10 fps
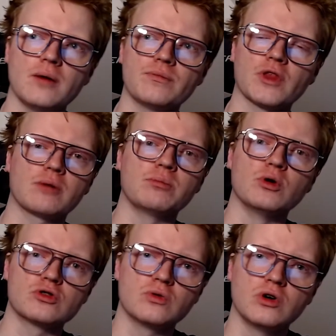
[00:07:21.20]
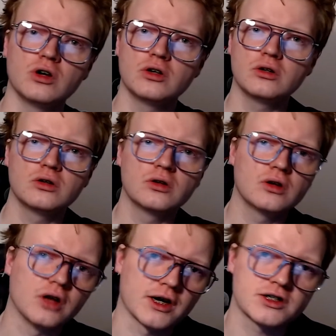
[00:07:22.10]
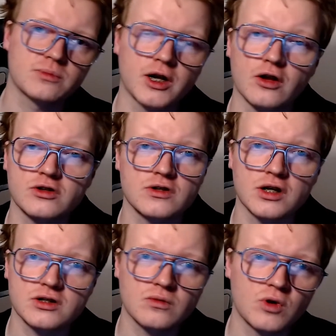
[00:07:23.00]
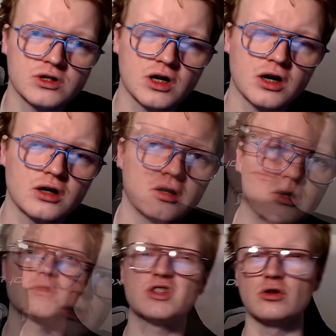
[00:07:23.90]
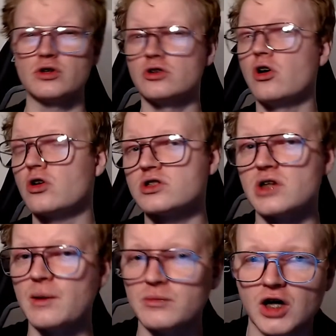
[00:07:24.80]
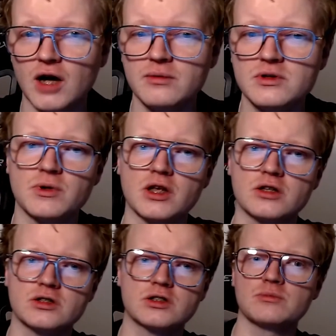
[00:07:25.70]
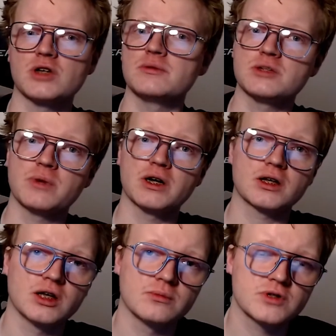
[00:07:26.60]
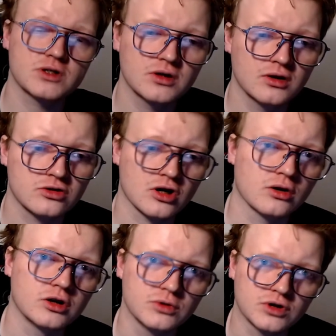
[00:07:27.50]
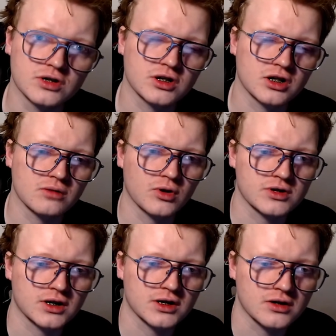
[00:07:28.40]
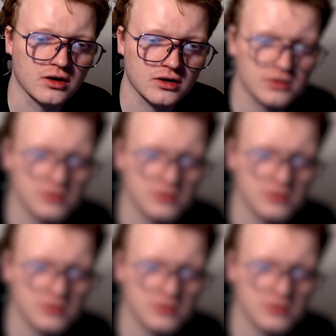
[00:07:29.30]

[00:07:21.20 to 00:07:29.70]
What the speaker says: like Bilgewater likes to play lots of things on one turn. So does Nox sometimes, but sometimes there's better keeps. So you would consider the box against Nox.